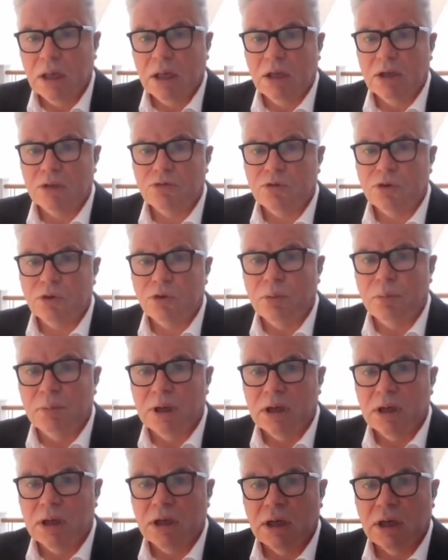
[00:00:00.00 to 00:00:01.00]

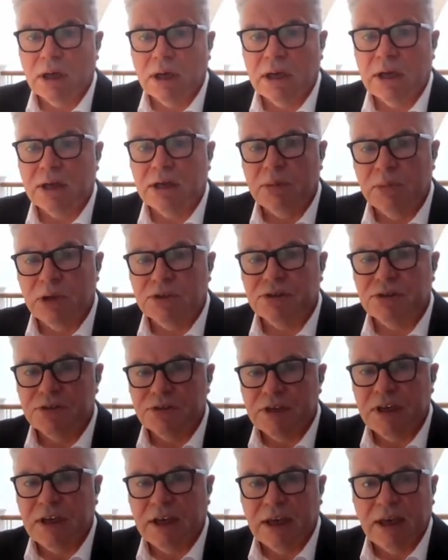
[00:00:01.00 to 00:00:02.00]
Trauma and
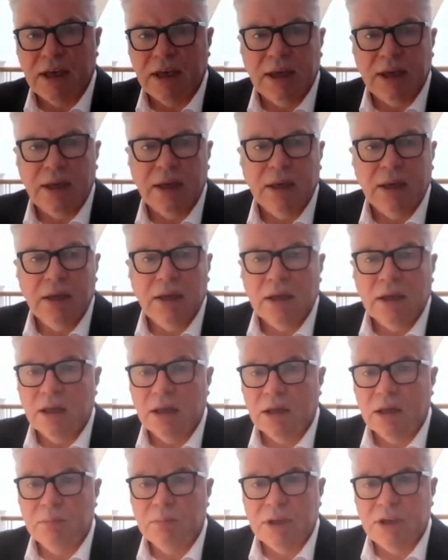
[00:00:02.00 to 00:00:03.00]
emergency care
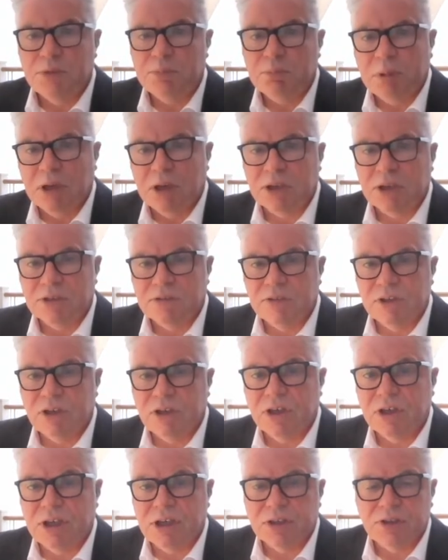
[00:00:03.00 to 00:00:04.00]
is part of an
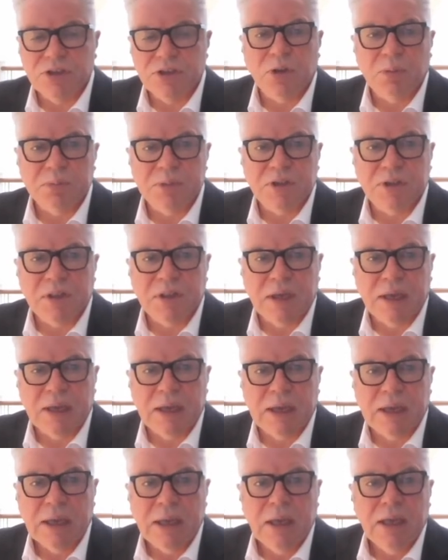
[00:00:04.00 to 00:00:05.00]
early adopter
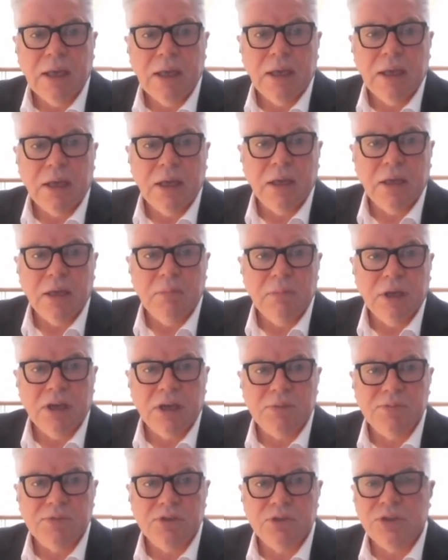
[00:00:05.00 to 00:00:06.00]
there. And
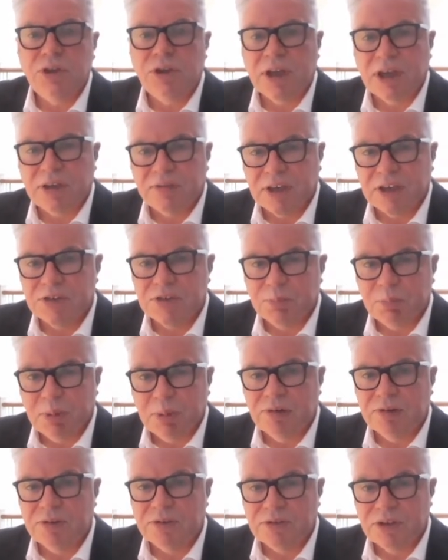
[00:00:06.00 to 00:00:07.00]
I'm sure you have
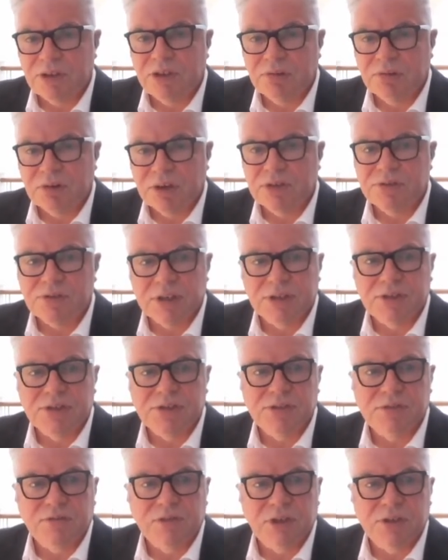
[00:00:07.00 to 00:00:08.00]
experience in your own
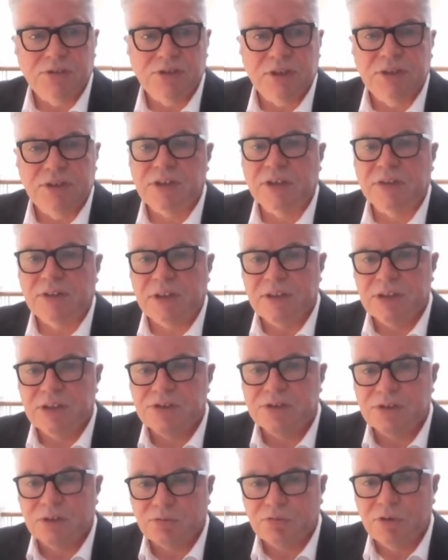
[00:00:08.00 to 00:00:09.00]
centres of using. So I think this
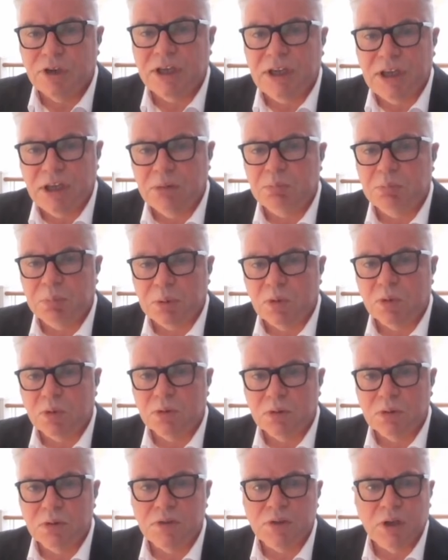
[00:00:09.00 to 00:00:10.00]
is a really important